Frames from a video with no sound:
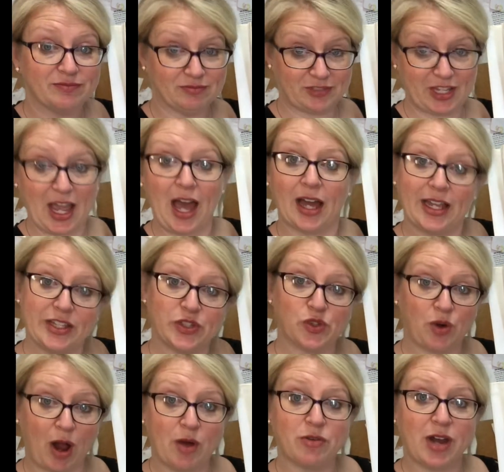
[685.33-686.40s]
Yeah, he's
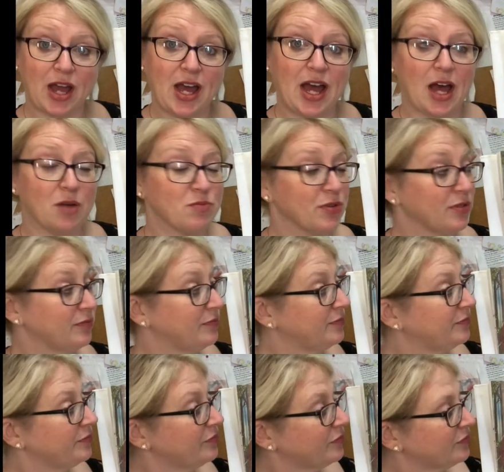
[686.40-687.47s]
grown up.
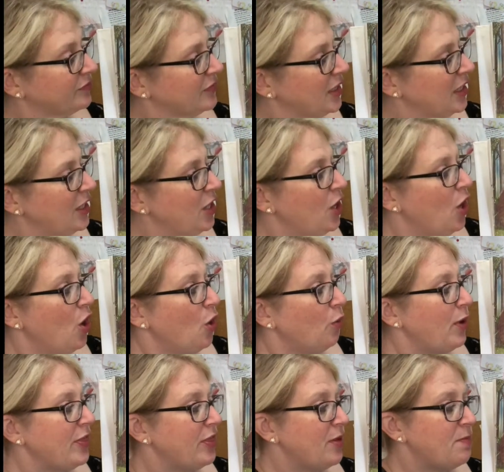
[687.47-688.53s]

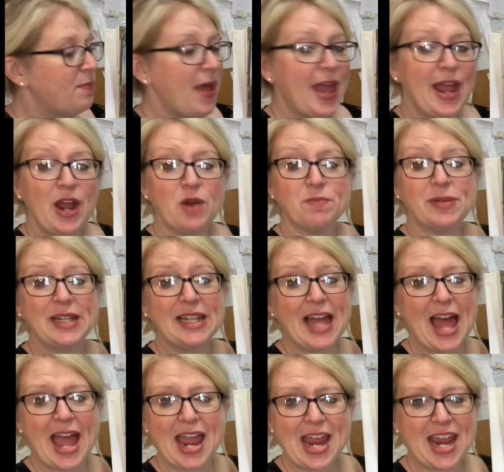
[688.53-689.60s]
When the bear
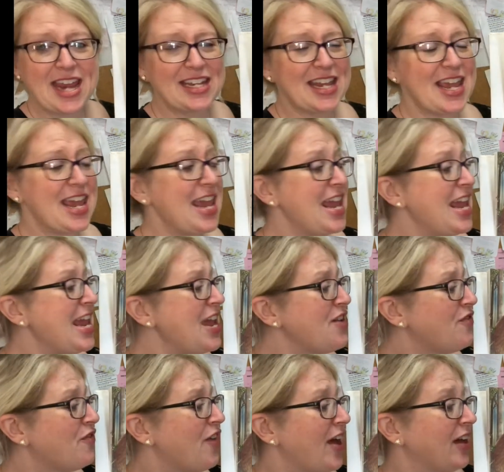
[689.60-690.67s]
played, he
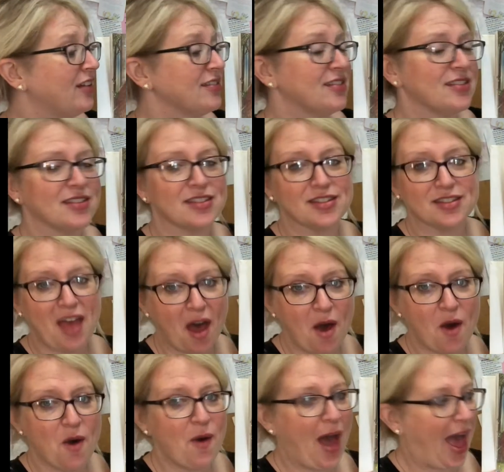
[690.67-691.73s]
felt
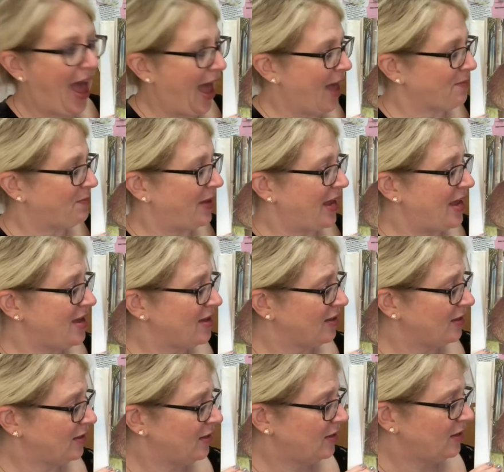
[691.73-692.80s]
so happy.
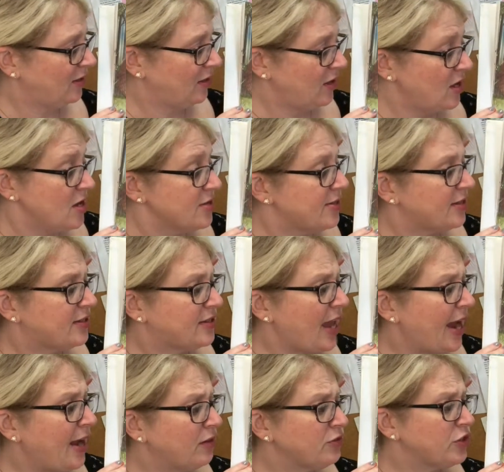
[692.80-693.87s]
The
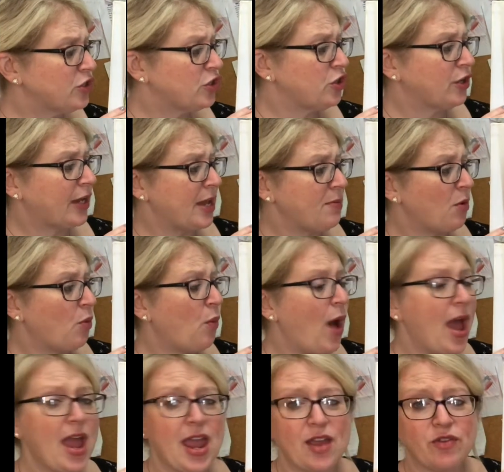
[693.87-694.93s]
sounds took him
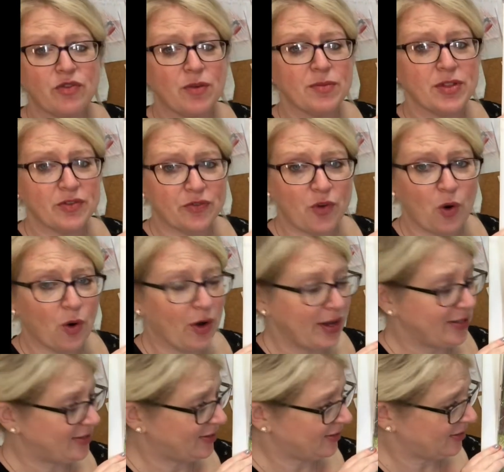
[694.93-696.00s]
away from the
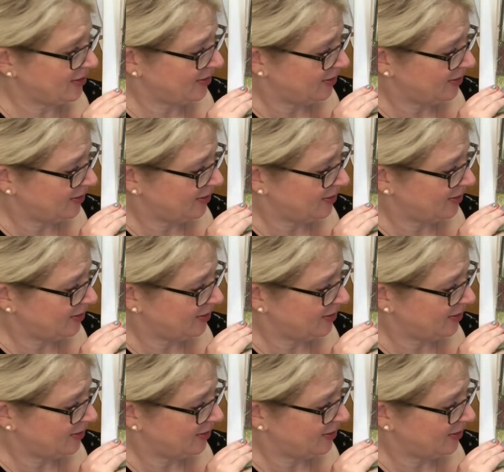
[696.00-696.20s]
forest,